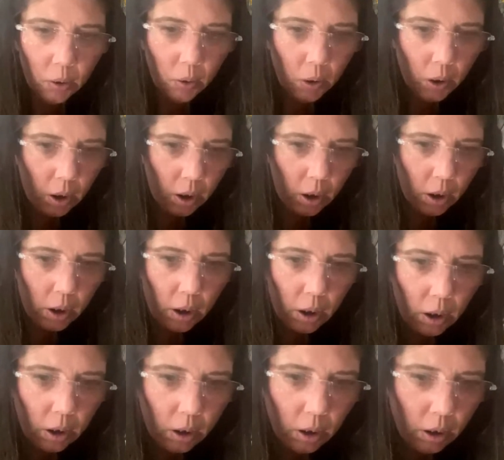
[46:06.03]
her
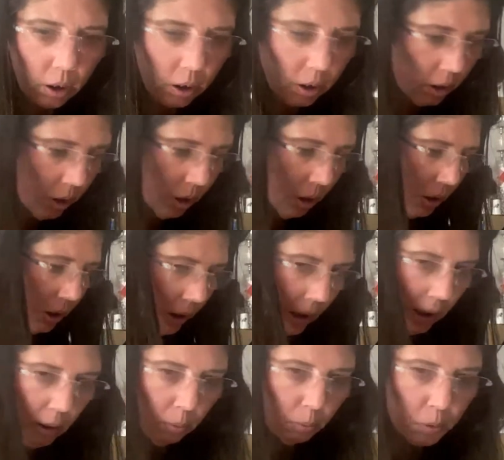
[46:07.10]

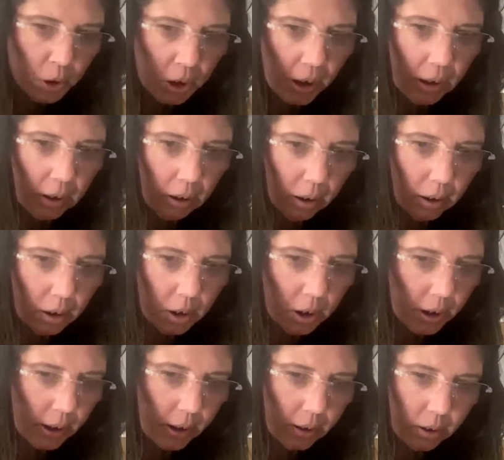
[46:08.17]
name. She
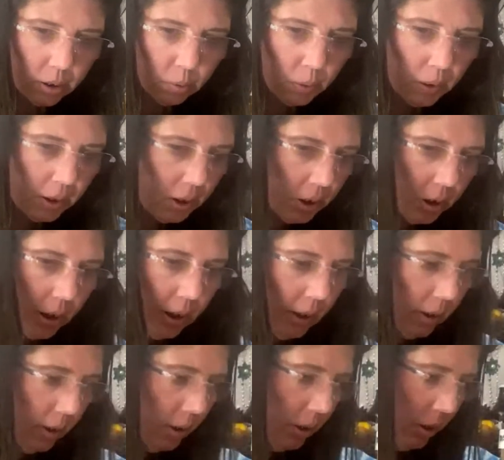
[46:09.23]
had switched it
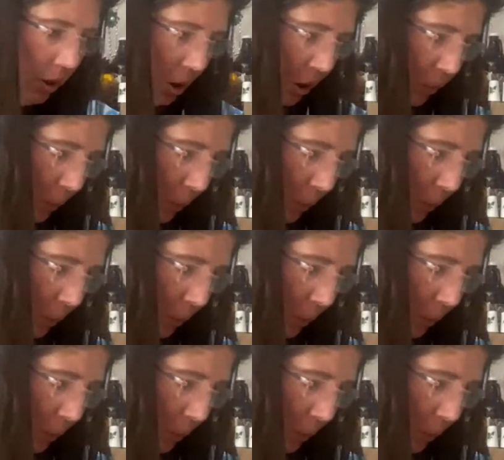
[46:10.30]
so she'd be